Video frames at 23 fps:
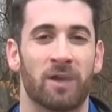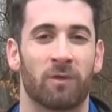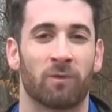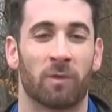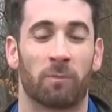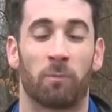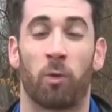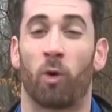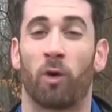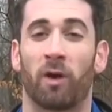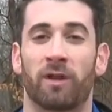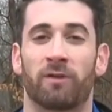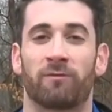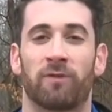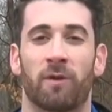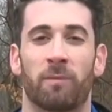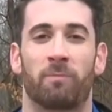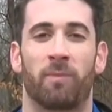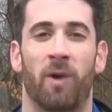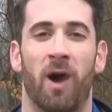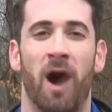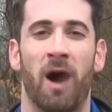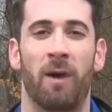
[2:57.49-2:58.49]
Reporting
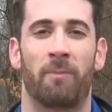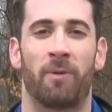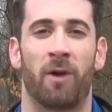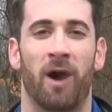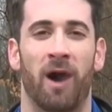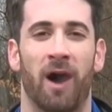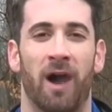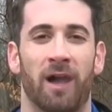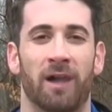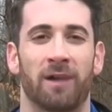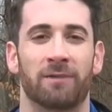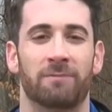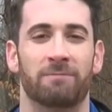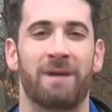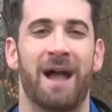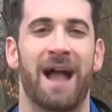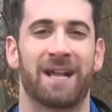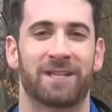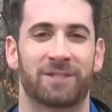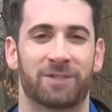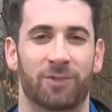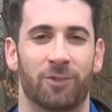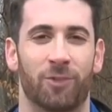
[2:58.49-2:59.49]
from Paw Paw,
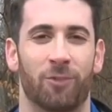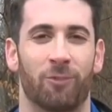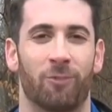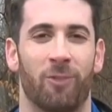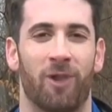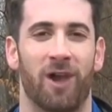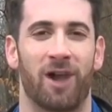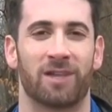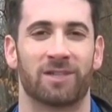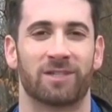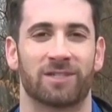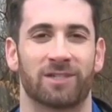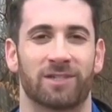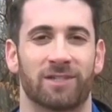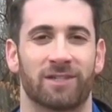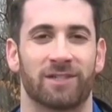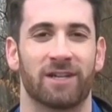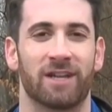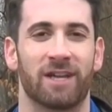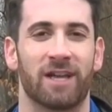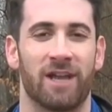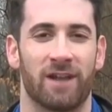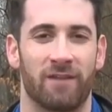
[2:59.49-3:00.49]
Max Goldwasser,
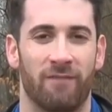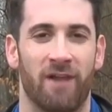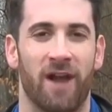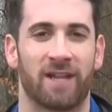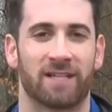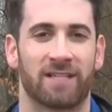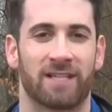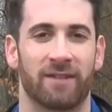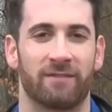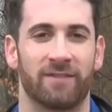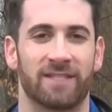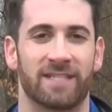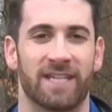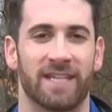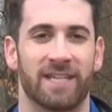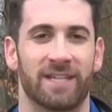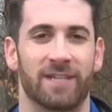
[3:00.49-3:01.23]
Fox 17